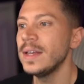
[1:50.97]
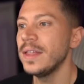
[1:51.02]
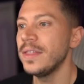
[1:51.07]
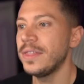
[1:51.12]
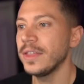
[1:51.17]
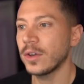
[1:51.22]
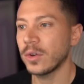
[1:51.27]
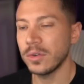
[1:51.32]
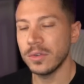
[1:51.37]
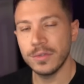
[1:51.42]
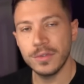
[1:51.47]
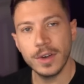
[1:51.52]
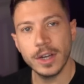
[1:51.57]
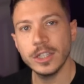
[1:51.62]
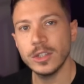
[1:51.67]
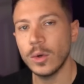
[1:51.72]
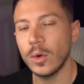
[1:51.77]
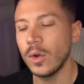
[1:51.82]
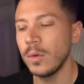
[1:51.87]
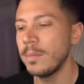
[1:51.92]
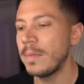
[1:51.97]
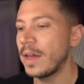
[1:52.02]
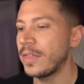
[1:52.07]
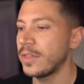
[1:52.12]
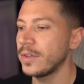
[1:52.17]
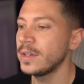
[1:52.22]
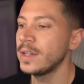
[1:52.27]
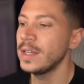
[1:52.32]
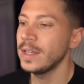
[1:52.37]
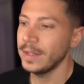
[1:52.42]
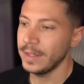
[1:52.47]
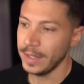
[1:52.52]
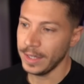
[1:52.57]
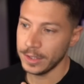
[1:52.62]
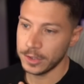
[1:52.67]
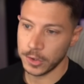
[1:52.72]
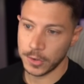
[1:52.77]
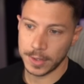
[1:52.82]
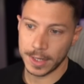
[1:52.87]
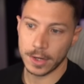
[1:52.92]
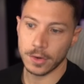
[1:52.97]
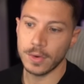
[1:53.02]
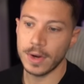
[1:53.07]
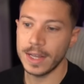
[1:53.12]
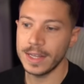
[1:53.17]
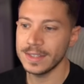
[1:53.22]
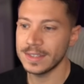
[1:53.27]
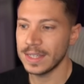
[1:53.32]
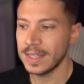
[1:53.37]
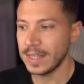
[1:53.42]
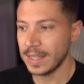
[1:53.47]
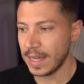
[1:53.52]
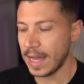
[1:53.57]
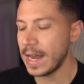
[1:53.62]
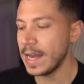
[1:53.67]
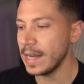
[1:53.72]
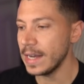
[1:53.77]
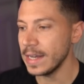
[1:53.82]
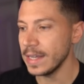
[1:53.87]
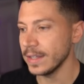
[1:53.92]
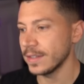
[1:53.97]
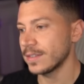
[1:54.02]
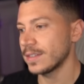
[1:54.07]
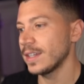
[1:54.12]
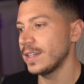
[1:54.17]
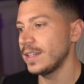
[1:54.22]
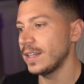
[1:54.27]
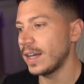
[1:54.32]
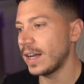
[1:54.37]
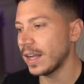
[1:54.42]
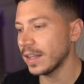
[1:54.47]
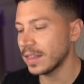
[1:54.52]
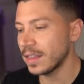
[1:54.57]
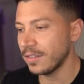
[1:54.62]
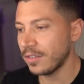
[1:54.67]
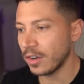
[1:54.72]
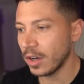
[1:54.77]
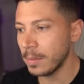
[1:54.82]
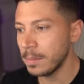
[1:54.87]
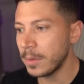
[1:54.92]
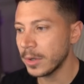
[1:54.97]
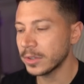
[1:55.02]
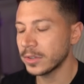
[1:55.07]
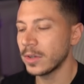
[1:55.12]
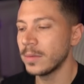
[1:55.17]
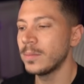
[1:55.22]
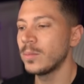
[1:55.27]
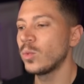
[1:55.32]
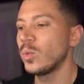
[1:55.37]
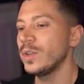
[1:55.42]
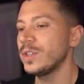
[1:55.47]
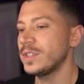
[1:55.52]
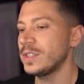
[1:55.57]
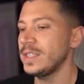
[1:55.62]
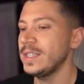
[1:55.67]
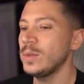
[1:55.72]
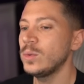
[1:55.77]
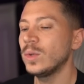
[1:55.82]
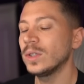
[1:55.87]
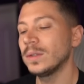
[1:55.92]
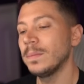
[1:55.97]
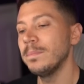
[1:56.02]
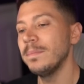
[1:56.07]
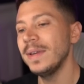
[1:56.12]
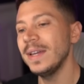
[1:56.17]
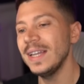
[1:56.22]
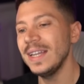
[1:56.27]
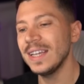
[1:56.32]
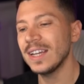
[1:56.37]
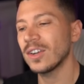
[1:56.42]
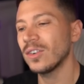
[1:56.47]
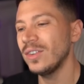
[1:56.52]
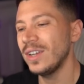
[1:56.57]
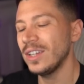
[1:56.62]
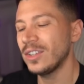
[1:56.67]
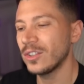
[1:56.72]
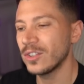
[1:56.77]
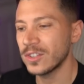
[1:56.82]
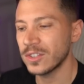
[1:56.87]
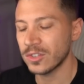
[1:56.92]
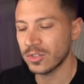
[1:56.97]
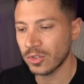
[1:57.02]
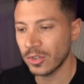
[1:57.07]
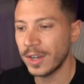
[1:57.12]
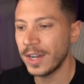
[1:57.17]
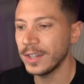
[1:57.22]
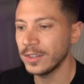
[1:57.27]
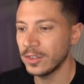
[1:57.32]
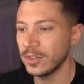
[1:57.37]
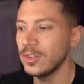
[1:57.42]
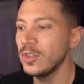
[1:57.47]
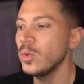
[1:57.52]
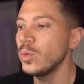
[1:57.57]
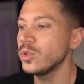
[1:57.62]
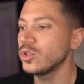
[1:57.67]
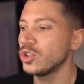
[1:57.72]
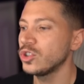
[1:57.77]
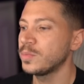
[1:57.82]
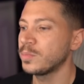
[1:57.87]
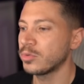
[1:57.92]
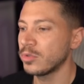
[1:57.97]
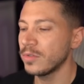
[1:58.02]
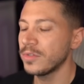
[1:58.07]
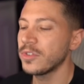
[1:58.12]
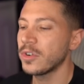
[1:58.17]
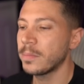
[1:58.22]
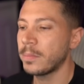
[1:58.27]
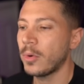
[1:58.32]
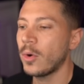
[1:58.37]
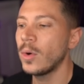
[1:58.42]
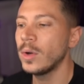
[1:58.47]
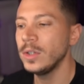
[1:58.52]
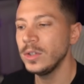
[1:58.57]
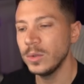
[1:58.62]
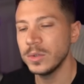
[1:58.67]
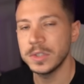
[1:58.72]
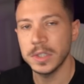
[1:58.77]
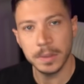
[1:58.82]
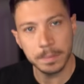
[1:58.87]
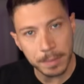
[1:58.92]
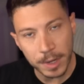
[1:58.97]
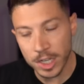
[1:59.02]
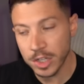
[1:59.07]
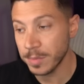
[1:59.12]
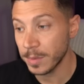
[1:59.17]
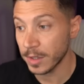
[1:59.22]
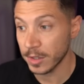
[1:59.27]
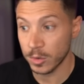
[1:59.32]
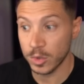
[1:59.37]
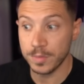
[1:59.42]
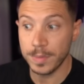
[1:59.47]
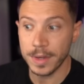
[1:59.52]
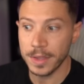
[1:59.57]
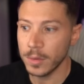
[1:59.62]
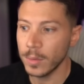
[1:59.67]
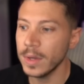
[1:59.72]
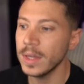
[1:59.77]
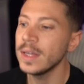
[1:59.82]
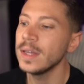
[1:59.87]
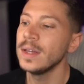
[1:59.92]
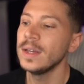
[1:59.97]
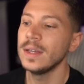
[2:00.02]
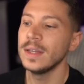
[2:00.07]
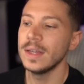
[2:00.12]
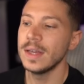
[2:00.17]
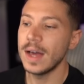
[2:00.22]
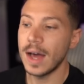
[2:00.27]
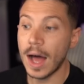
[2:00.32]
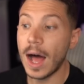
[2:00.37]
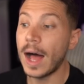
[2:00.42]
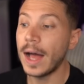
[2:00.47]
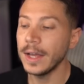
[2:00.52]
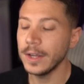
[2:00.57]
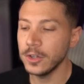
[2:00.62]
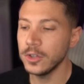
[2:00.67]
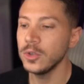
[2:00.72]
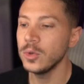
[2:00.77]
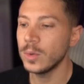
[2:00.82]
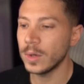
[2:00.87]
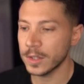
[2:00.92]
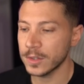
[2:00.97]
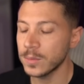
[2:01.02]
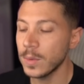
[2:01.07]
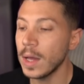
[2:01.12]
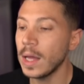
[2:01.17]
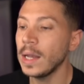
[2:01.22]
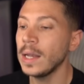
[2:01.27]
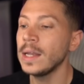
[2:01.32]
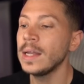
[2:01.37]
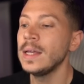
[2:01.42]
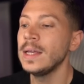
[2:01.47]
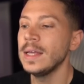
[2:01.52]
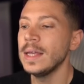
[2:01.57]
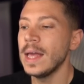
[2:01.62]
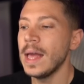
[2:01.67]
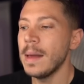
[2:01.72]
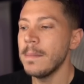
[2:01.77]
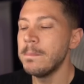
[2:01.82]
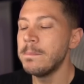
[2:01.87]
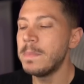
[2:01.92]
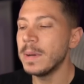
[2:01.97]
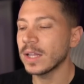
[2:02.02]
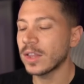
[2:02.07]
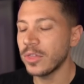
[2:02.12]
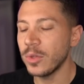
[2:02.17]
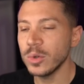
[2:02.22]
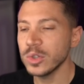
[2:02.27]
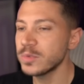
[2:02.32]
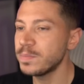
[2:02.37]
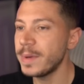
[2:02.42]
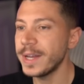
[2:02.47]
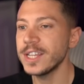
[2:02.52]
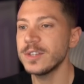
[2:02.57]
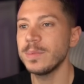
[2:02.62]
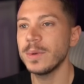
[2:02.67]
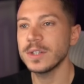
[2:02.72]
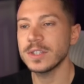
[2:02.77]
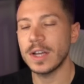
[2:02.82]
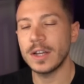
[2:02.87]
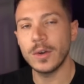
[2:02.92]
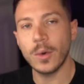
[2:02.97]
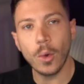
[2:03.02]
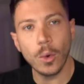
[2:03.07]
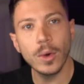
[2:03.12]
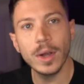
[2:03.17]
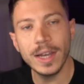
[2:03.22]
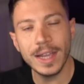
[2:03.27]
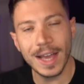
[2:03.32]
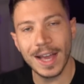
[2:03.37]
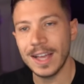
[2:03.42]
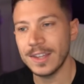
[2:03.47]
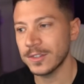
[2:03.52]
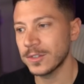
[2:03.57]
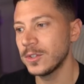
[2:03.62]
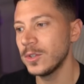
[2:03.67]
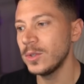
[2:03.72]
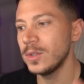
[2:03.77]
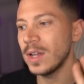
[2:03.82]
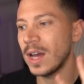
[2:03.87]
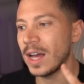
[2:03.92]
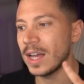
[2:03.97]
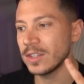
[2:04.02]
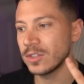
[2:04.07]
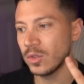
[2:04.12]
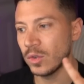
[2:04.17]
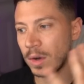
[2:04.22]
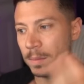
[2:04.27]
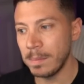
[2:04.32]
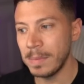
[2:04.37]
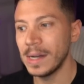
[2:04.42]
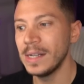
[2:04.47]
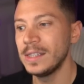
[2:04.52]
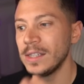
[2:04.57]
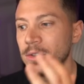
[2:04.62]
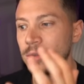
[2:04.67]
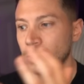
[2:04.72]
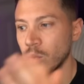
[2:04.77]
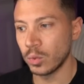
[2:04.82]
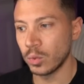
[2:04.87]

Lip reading: the convert all method is on arrays and lists. And at the very bottom, we see what many creators try to do, which is prove their point using benchmark, which by the way, I do as well. But those benchmarks are only as good as your ability to